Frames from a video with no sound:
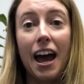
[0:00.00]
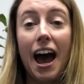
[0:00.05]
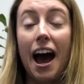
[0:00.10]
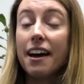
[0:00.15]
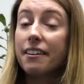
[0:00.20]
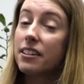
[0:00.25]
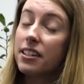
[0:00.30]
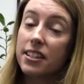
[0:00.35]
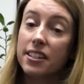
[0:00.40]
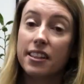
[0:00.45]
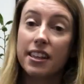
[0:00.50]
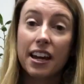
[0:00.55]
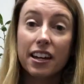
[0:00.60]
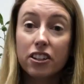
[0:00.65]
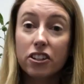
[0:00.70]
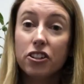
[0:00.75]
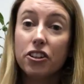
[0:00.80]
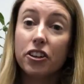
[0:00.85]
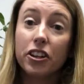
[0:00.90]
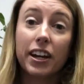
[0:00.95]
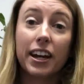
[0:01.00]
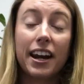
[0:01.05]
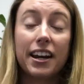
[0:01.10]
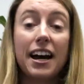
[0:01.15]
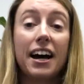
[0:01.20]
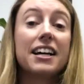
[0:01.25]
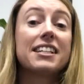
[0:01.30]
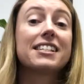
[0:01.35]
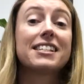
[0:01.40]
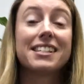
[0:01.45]
And then you
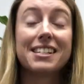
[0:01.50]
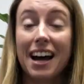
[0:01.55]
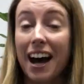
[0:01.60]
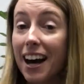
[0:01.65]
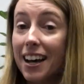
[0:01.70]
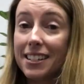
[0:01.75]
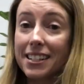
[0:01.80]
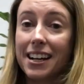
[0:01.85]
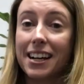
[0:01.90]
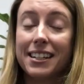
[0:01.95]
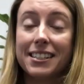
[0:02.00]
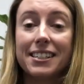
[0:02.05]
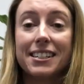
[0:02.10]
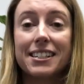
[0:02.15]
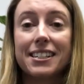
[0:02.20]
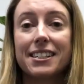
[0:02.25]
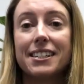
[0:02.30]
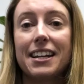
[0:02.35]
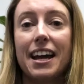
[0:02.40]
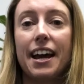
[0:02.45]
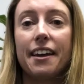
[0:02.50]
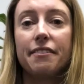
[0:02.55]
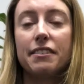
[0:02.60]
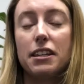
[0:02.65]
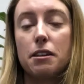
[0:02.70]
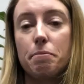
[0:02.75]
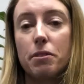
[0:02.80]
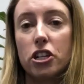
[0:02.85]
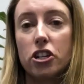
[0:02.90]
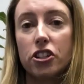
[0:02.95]
can start to understand
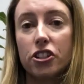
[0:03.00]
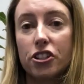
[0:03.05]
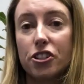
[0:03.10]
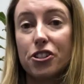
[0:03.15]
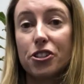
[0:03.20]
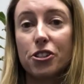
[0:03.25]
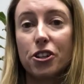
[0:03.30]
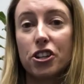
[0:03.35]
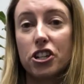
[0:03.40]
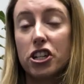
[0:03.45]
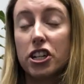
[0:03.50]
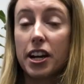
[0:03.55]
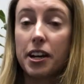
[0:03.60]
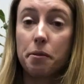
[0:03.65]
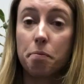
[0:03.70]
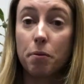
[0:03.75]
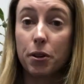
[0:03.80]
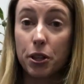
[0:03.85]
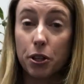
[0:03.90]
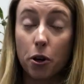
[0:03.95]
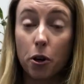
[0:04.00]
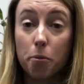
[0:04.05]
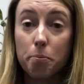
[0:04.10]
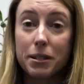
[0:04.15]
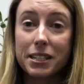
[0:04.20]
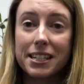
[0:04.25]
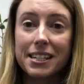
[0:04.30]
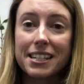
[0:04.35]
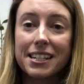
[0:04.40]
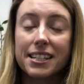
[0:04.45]
the emissions associated with your
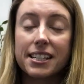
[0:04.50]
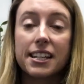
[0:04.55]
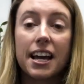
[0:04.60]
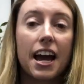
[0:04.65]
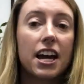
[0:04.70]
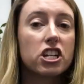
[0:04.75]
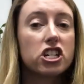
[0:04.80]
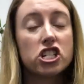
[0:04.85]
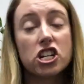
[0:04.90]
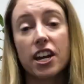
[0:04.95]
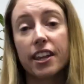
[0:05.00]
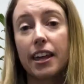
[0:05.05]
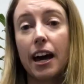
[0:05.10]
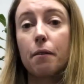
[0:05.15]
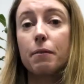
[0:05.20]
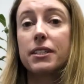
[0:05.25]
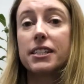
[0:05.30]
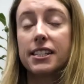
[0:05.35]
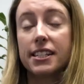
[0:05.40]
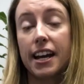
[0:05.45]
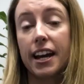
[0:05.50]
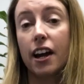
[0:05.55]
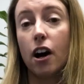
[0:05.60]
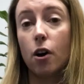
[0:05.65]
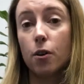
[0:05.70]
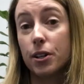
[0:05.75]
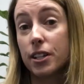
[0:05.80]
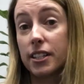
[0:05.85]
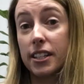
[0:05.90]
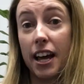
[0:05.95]
business and share that with
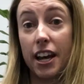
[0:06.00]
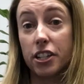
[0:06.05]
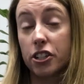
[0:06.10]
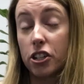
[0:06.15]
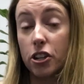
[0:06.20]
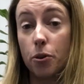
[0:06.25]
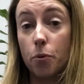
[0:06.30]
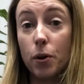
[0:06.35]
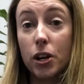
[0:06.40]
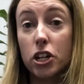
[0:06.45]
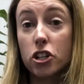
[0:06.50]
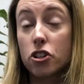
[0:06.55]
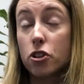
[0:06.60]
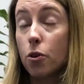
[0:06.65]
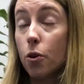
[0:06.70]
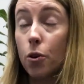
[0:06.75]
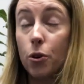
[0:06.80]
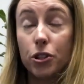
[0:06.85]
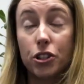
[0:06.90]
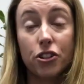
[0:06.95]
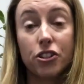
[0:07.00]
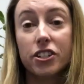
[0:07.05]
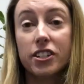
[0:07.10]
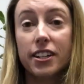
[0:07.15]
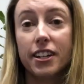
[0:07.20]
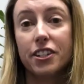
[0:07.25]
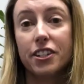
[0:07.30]
stakeholders as you wish, or use it